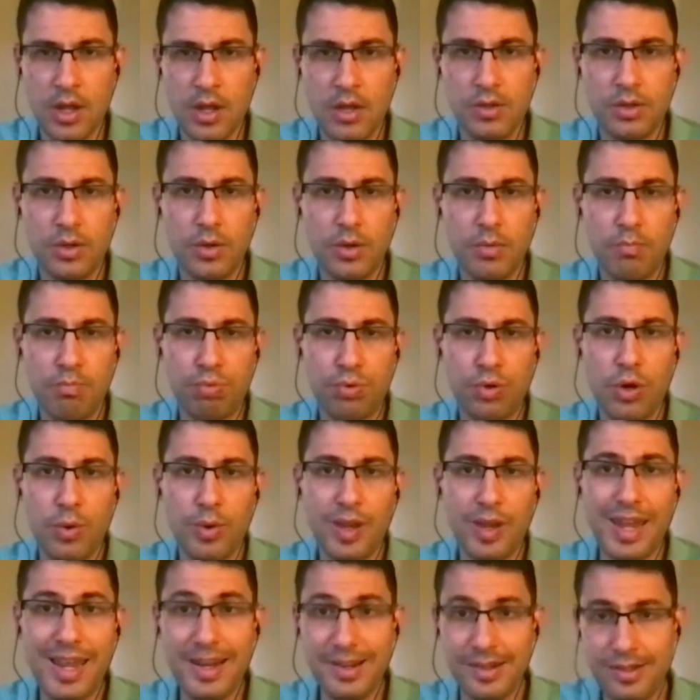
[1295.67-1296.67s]
So it
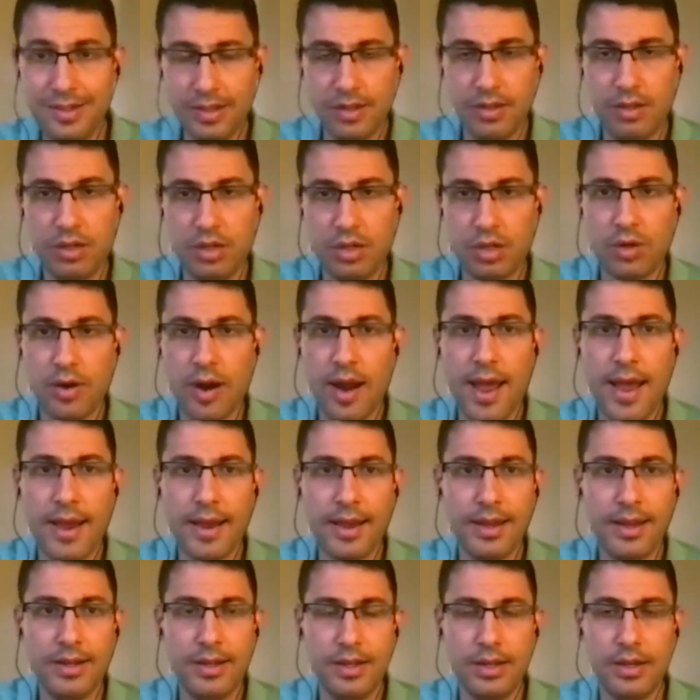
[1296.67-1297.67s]
broke into the track.
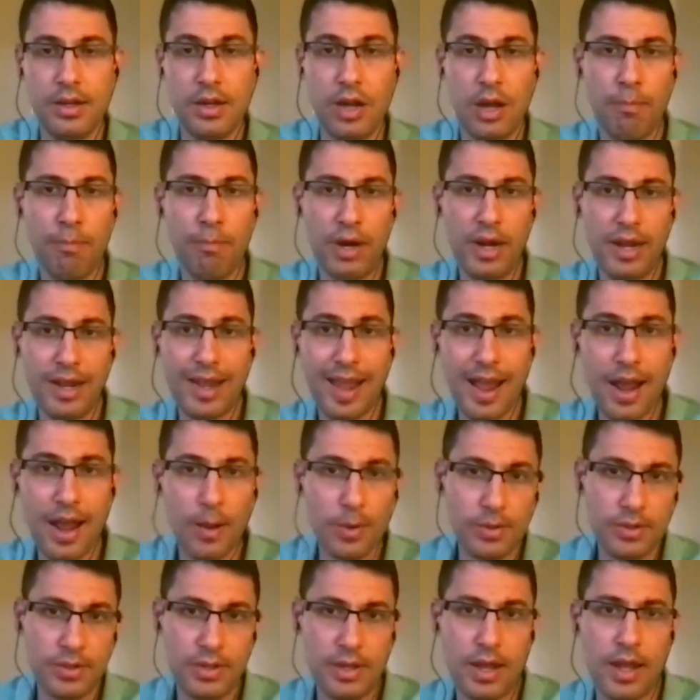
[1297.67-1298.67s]
It did not break
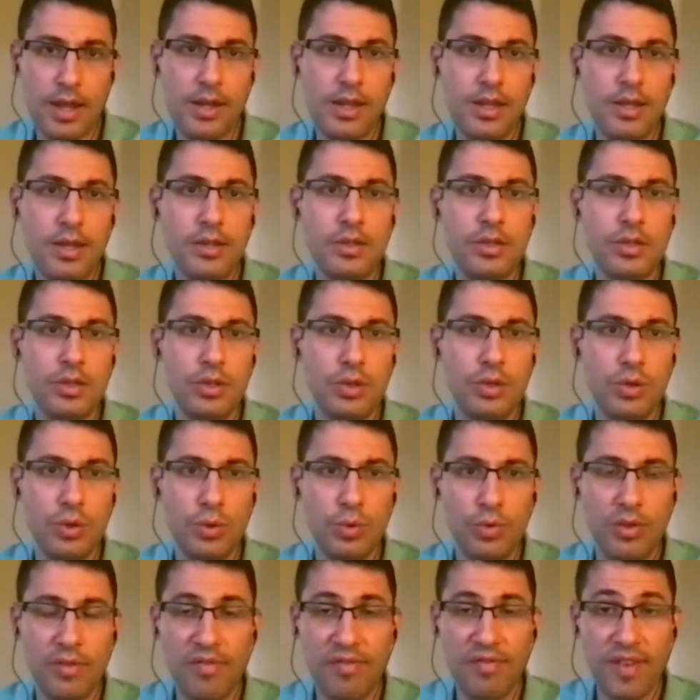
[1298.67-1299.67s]
outside
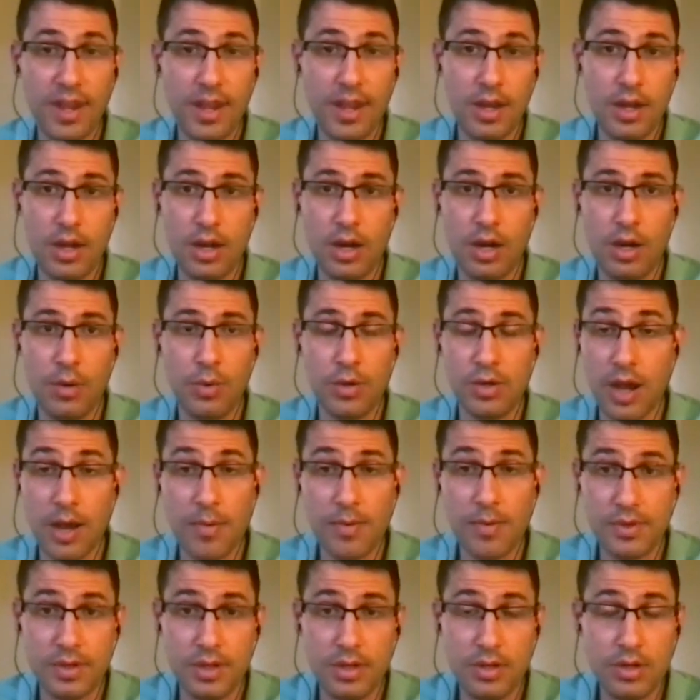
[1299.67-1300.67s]
into the fan area, which
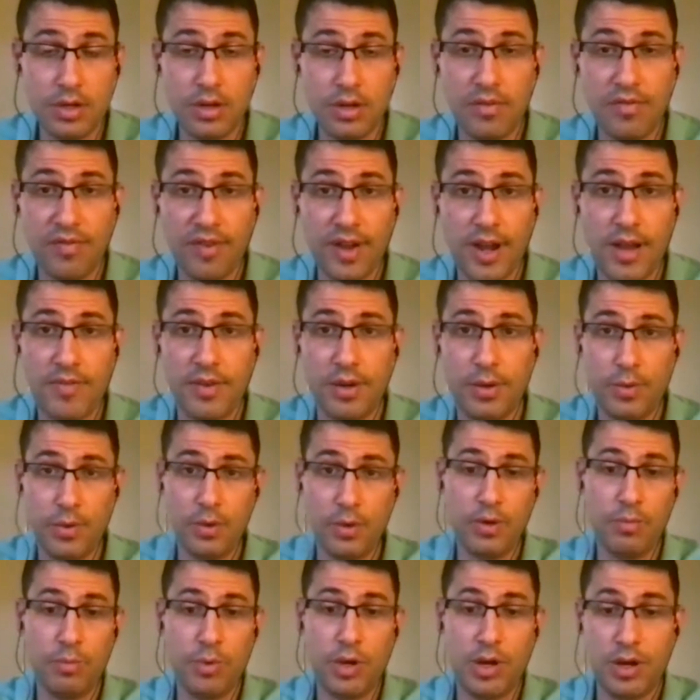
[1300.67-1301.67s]
obviously turn five at
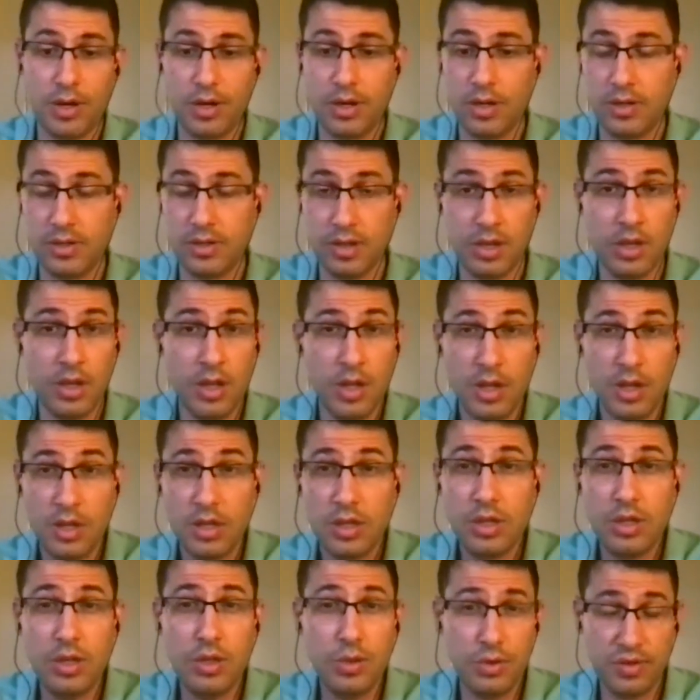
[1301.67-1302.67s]
Road America is a
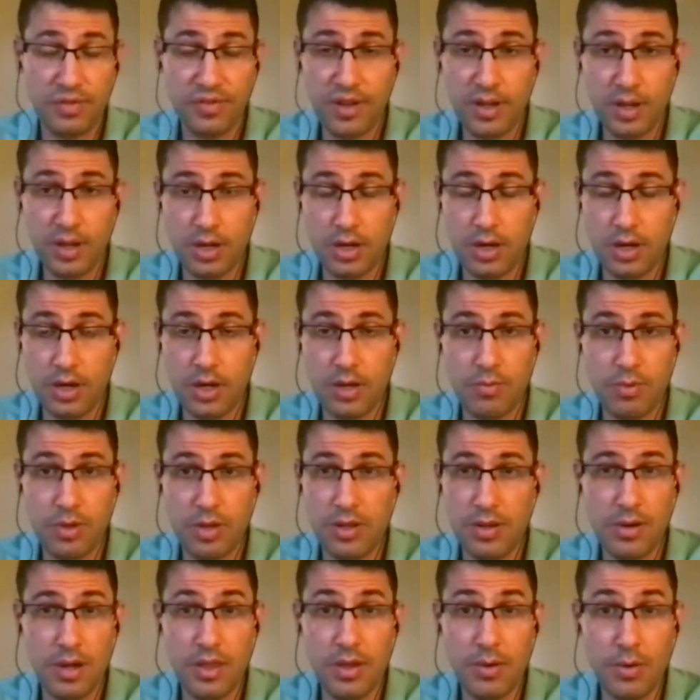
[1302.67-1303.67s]
huge fan area. I mean,
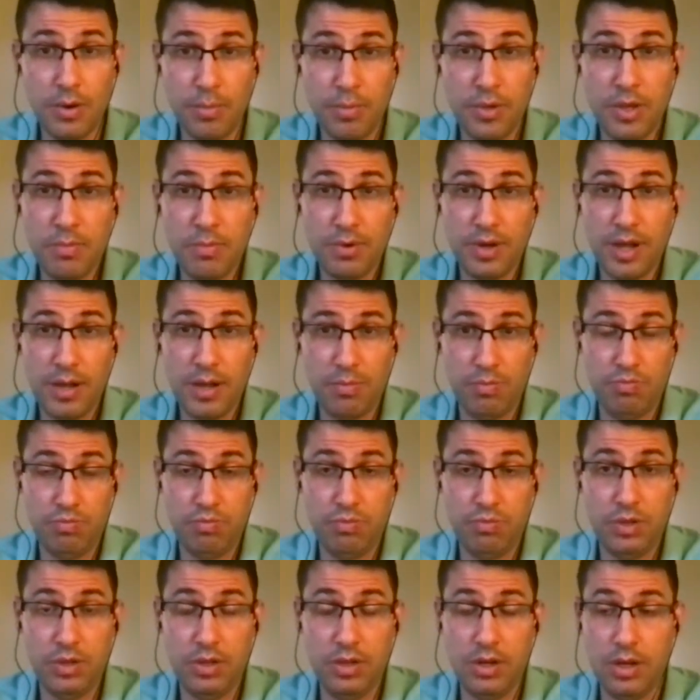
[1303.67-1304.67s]
there were people out,
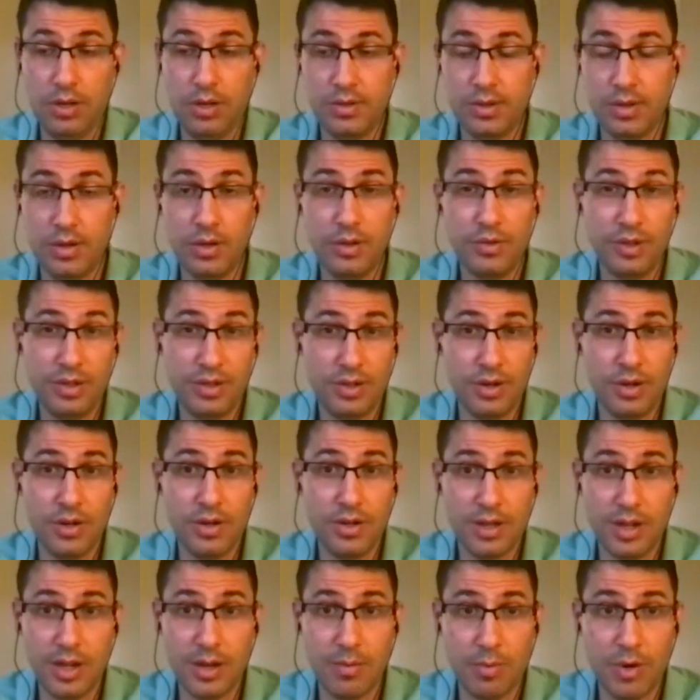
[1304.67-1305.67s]
it's an early
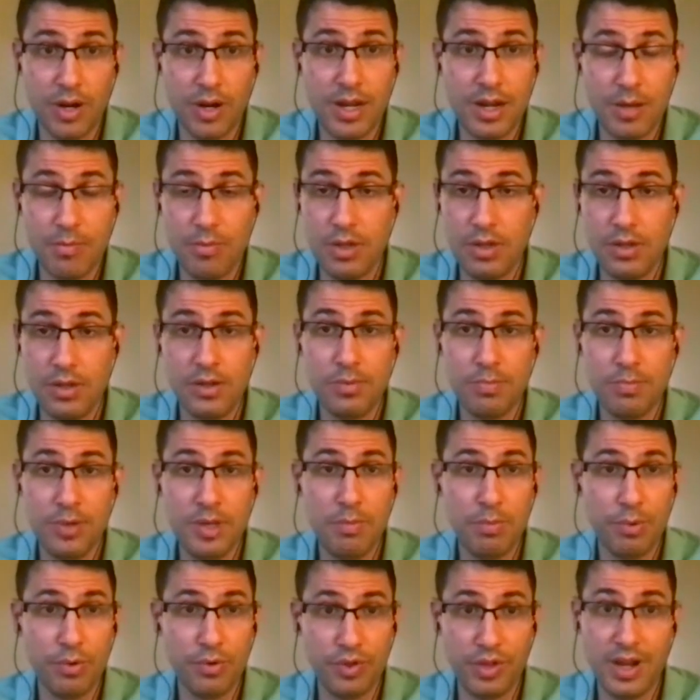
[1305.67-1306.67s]
start time, right? I mean, there's
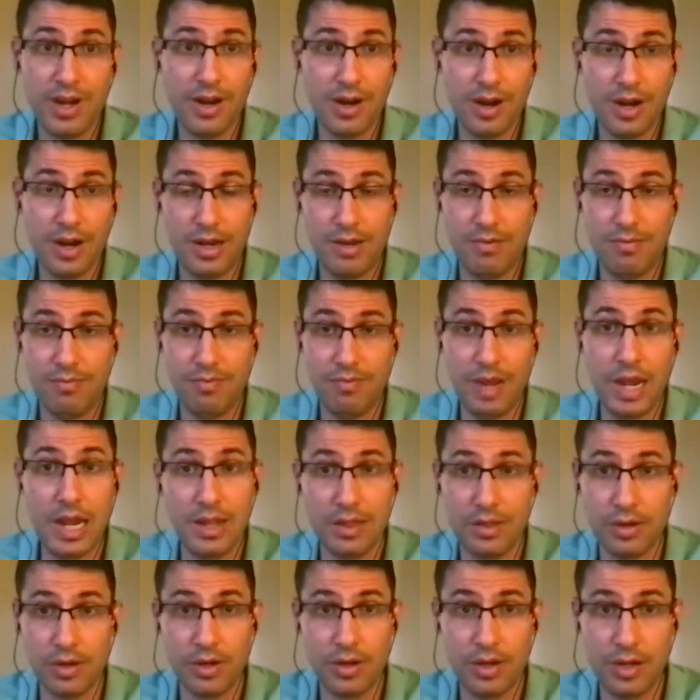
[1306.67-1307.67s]
people there at
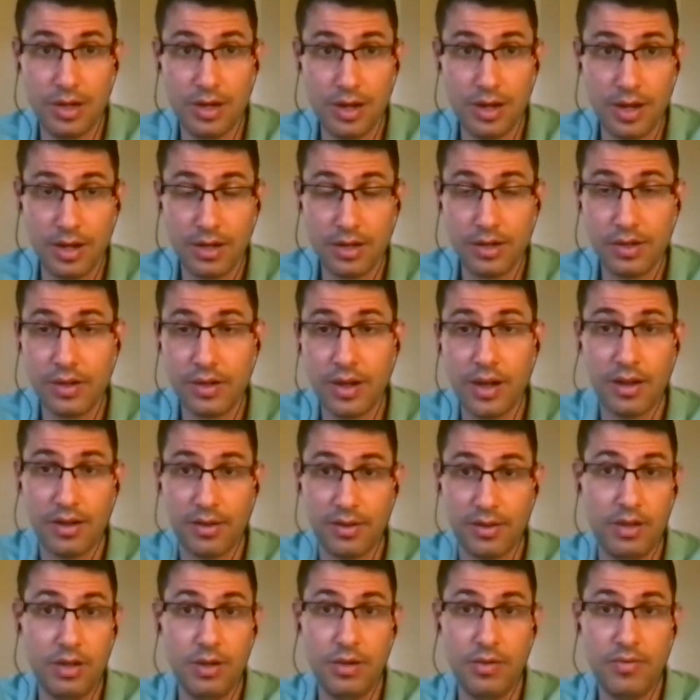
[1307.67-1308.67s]
8:30, 9 o'clock,
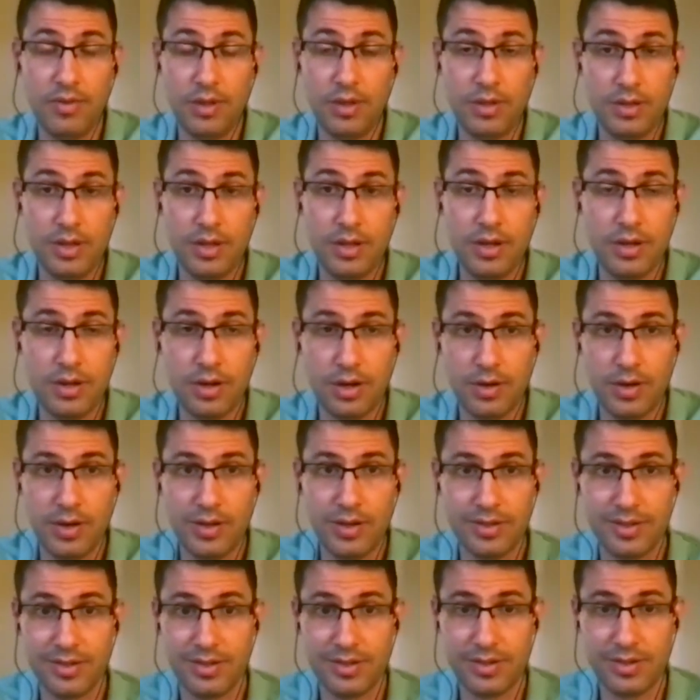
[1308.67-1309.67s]
even though the IndyCar
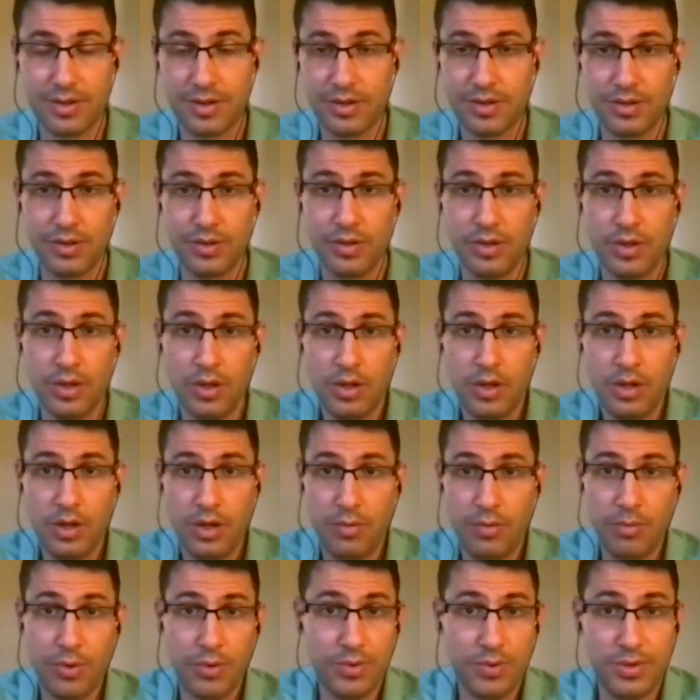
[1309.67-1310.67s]
race doesn't start till
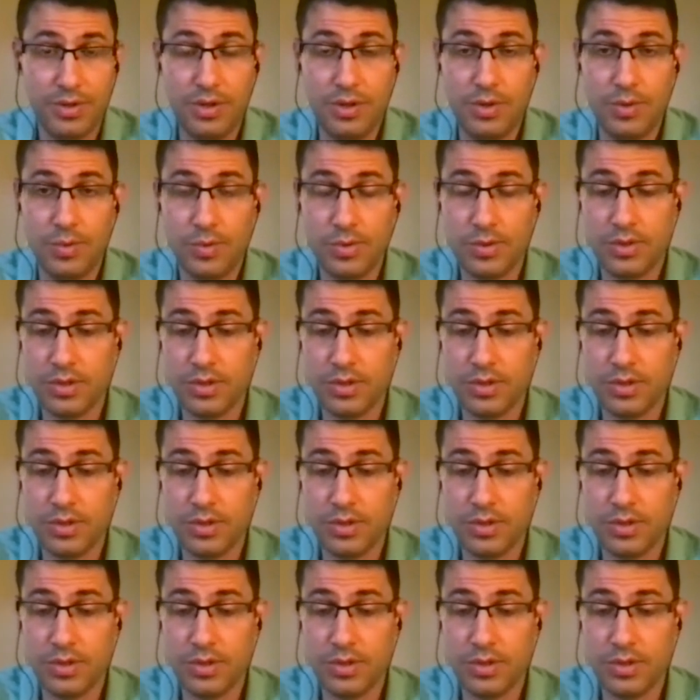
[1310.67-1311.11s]
almost noon.